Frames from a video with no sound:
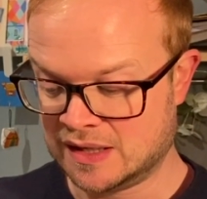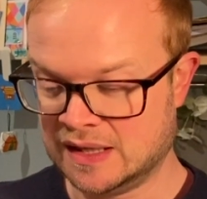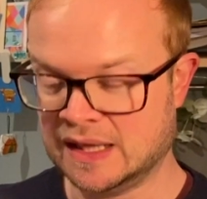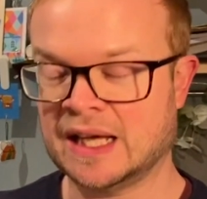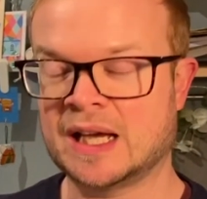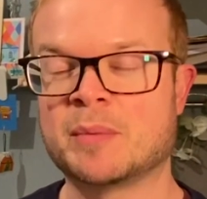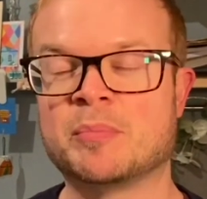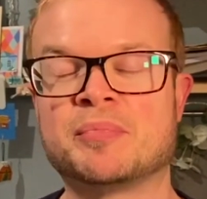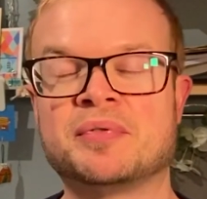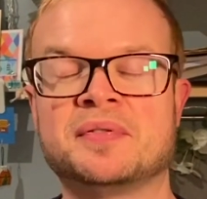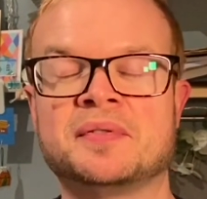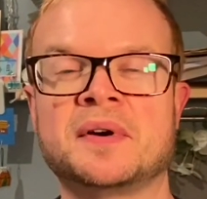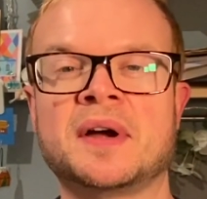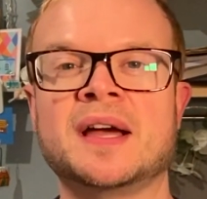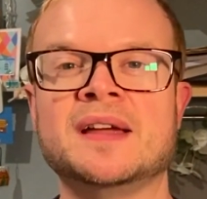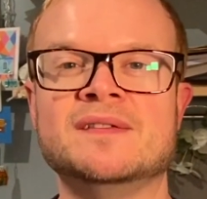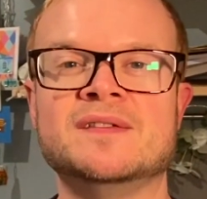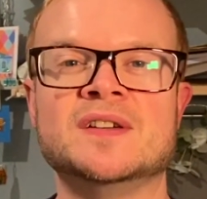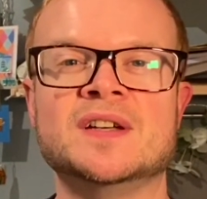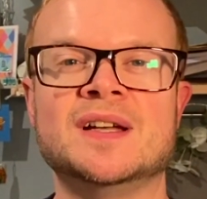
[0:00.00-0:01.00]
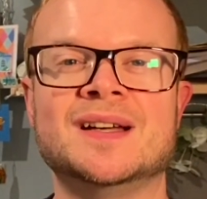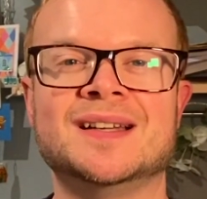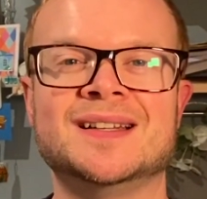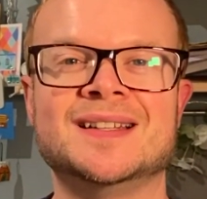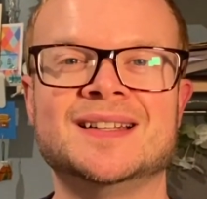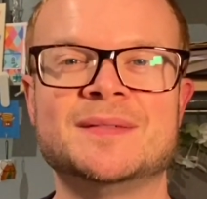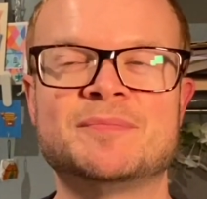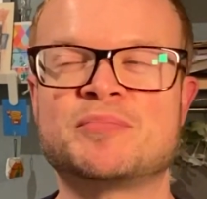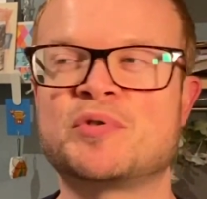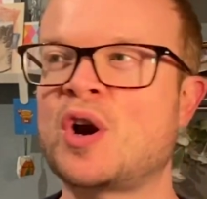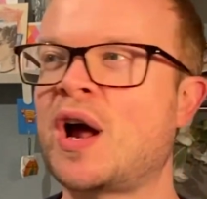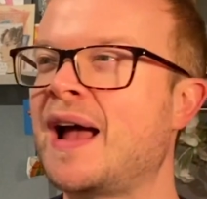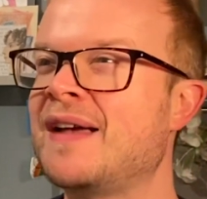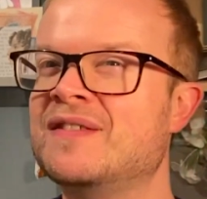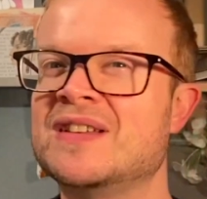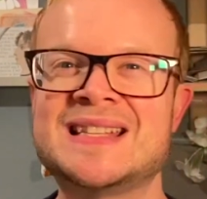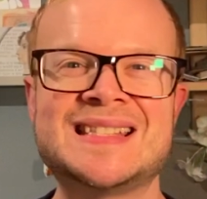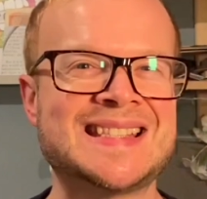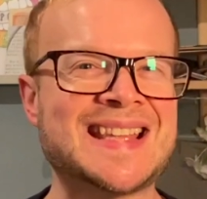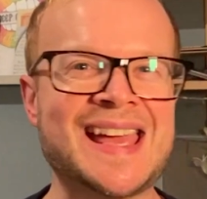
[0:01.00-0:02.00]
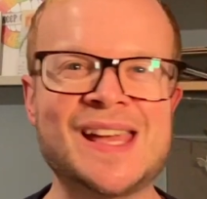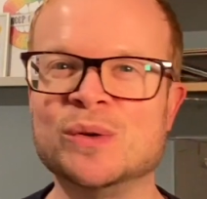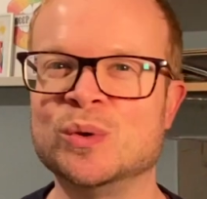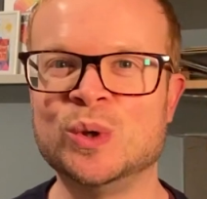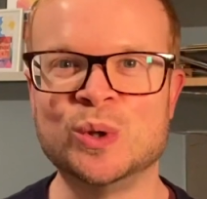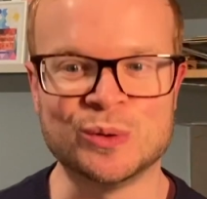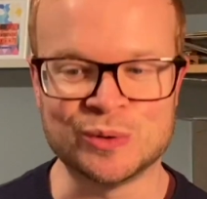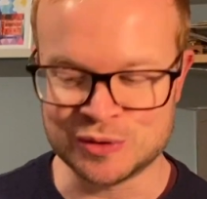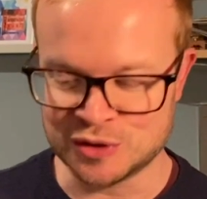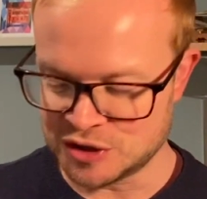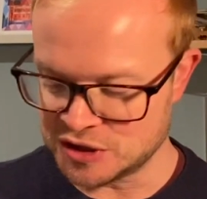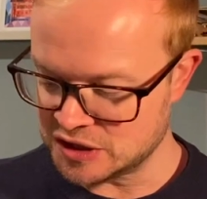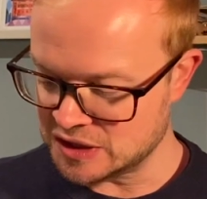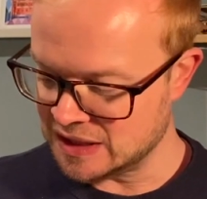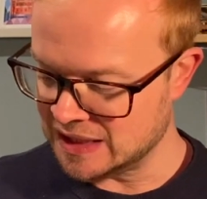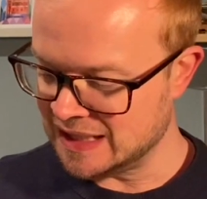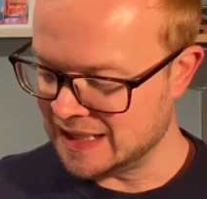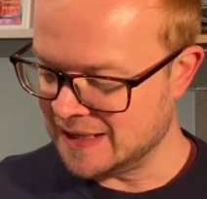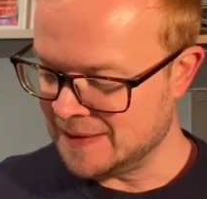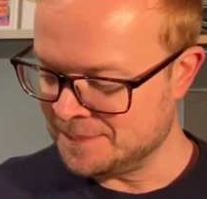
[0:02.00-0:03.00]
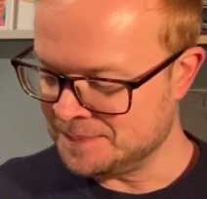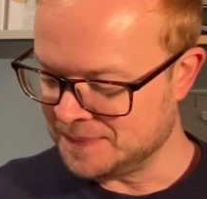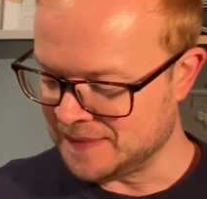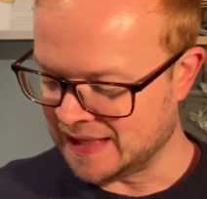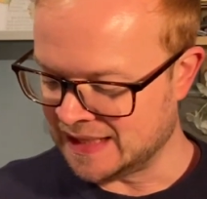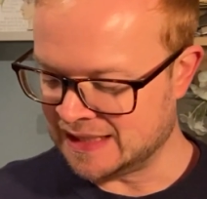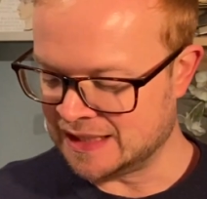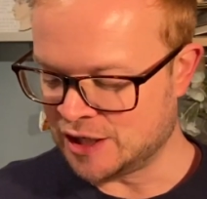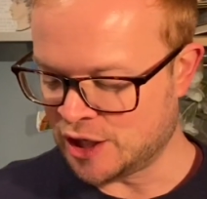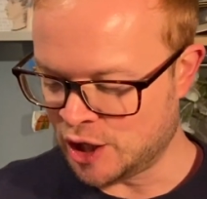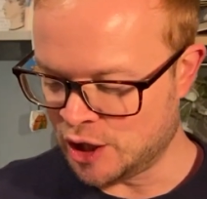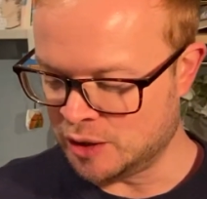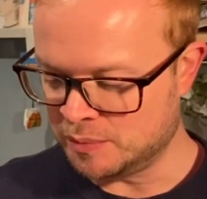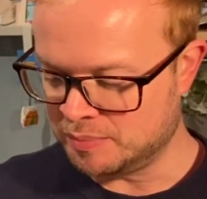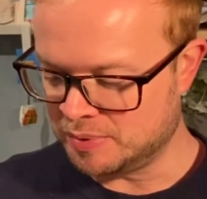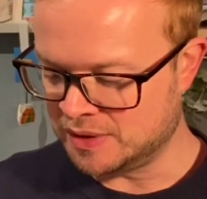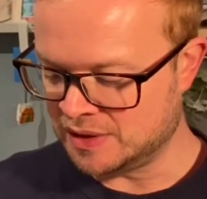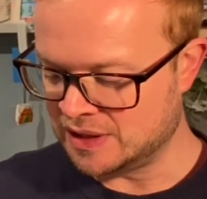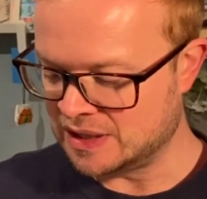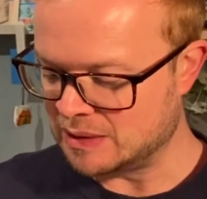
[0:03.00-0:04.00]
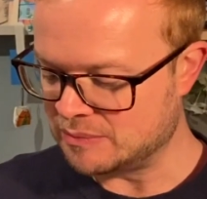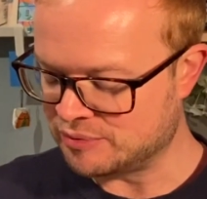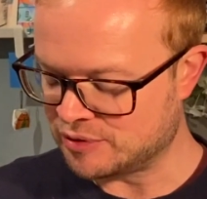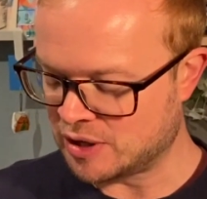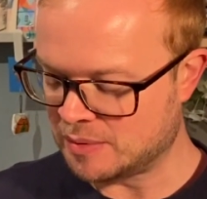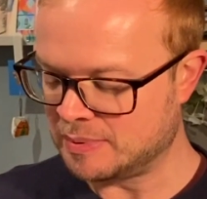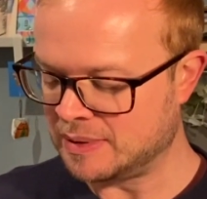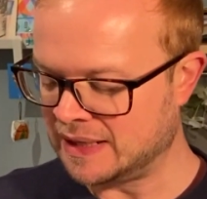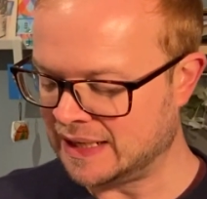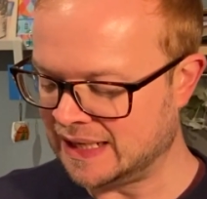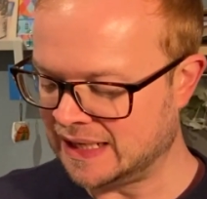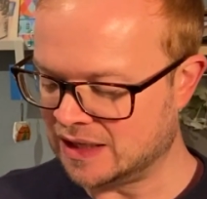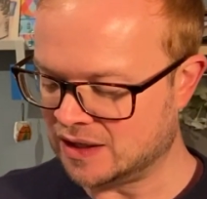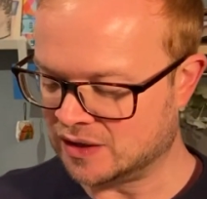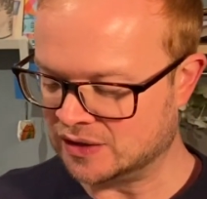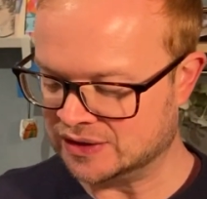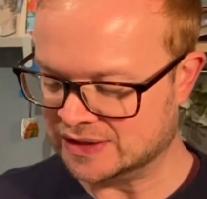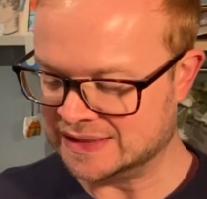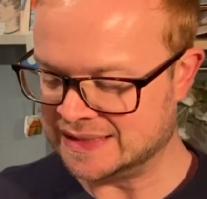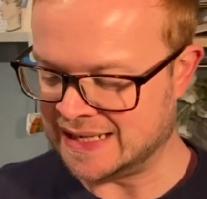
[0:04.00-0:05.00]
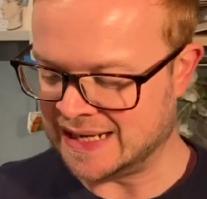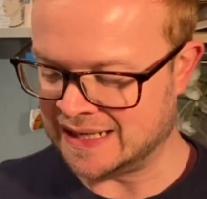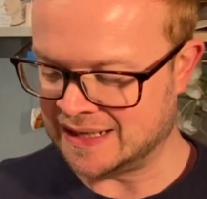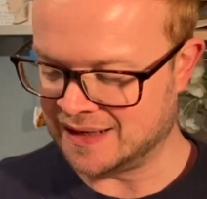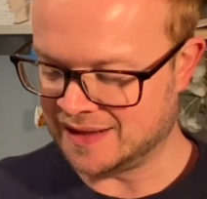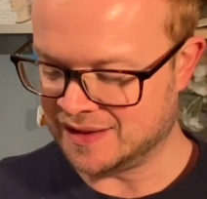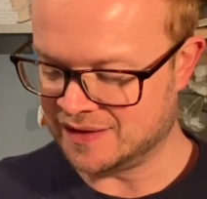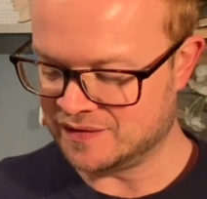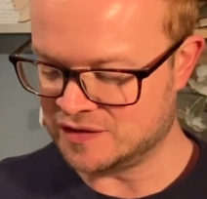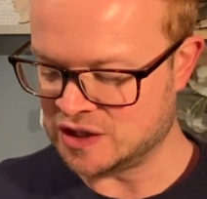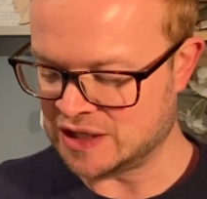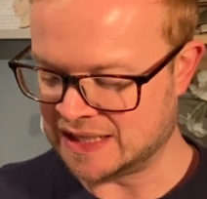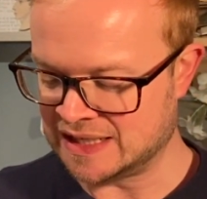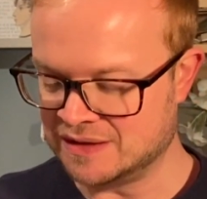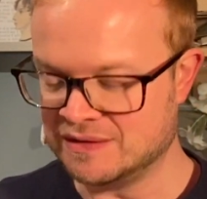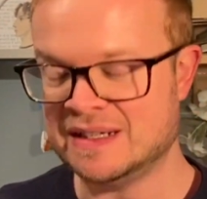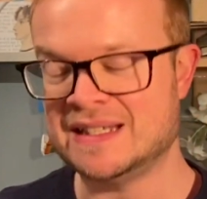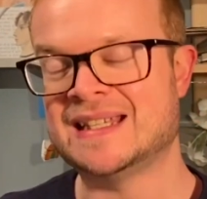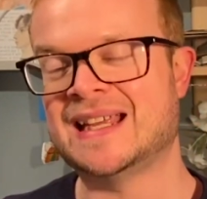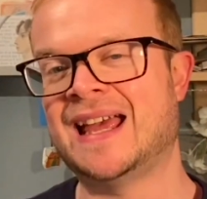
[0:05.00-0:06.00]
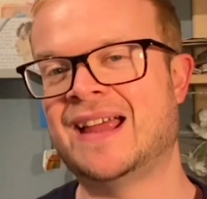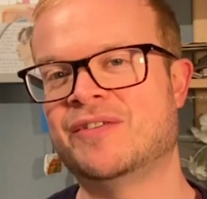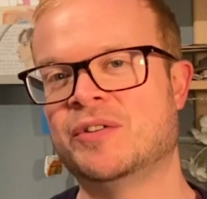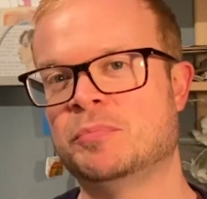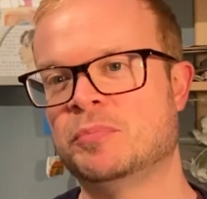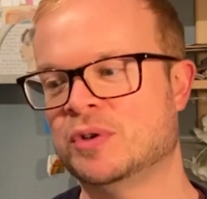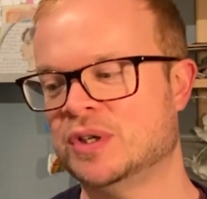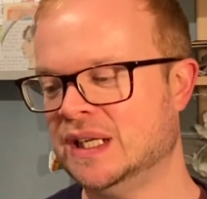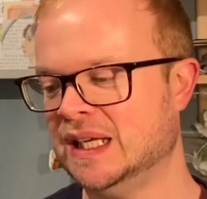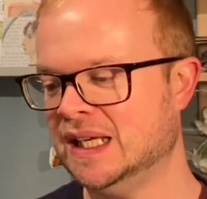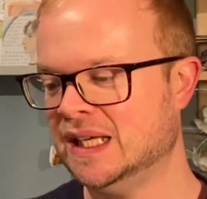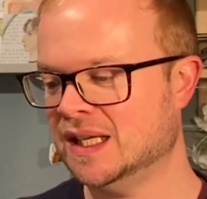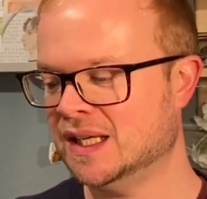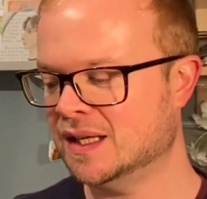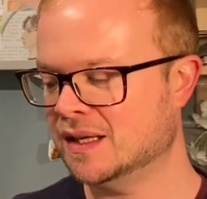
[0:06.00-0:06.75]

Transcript: like a private sale launch, and then open properly on the 10th of January to everybody.